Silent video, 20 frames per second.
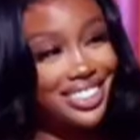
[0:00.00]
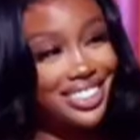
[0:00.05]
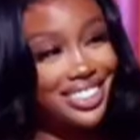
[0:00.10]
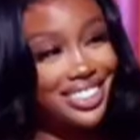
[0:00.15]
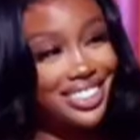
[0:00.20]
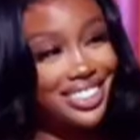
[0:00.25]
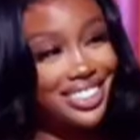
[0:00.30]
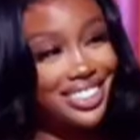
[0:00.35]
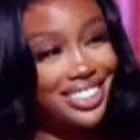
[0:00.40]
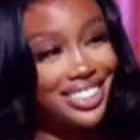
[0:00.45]

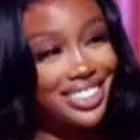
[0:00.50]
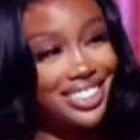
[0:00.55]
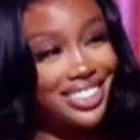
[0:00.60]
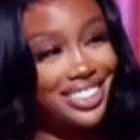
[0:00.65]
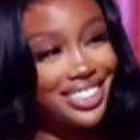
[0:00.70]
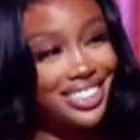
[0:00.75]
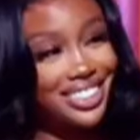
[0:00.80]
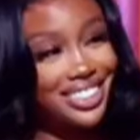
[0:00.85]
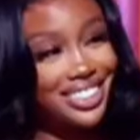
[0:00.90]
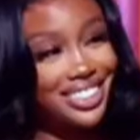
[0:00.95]

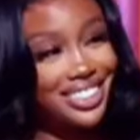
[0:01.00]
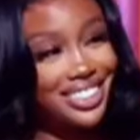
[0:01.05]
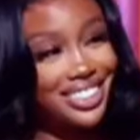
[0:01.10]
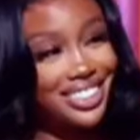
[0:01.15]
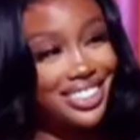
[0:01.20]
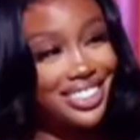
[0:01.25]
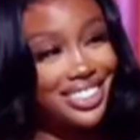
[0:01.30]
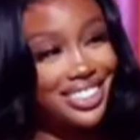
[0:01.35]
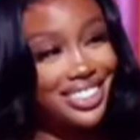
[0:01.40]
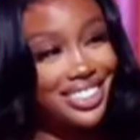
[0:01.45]

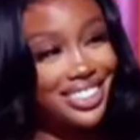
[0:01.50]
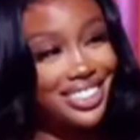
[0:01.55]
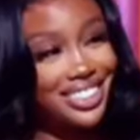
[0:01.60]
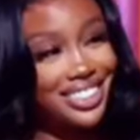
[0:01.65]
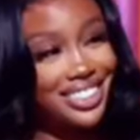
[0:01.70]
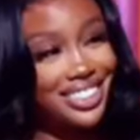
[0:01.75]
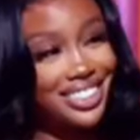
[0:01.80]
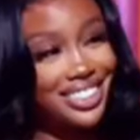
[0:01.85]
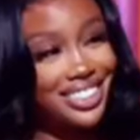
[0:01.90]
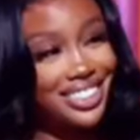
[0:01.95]

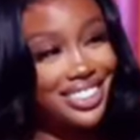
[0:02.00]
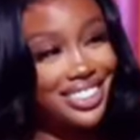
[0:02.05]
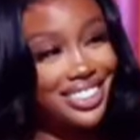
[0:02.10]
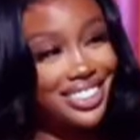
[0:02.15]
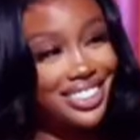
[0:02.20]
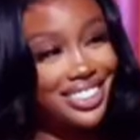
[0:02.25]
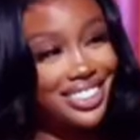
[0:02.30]
[no speech]